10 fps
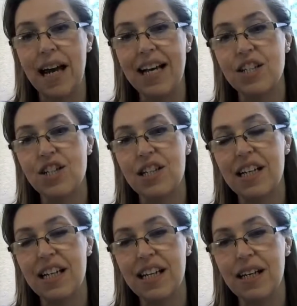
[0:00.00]
But
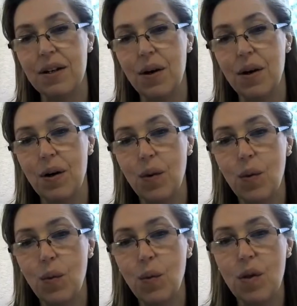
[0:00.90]
actually,
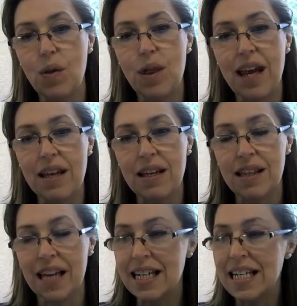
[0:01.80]
what they
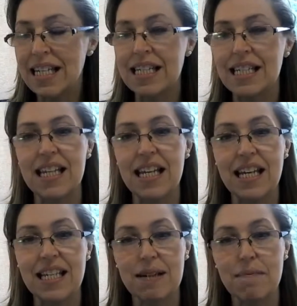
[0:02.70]
need to
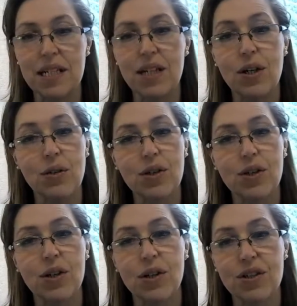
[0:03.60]
see somebody who's
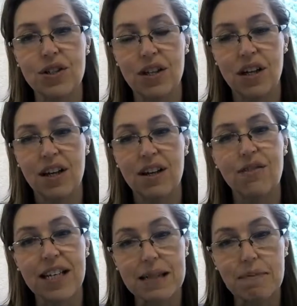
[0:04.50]
got
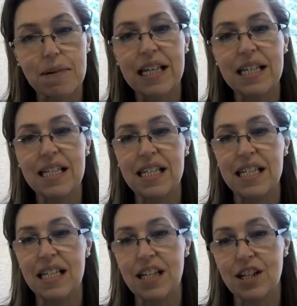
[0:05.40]

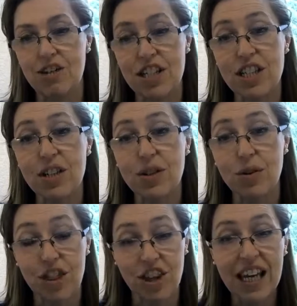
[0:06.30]
flexibility, critical
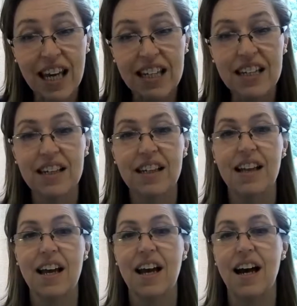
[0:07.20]
thinking,
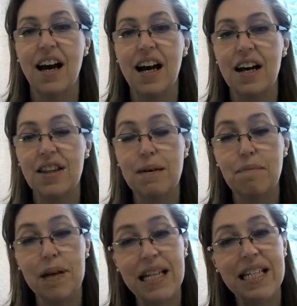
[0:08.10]
the
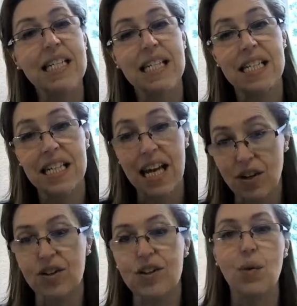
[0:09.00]
ability to take
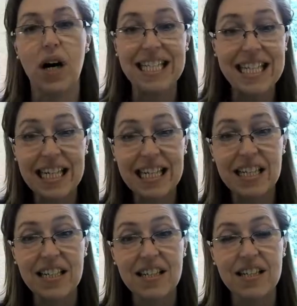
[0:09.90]
on new
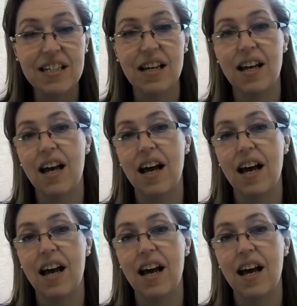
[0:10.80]
ideas,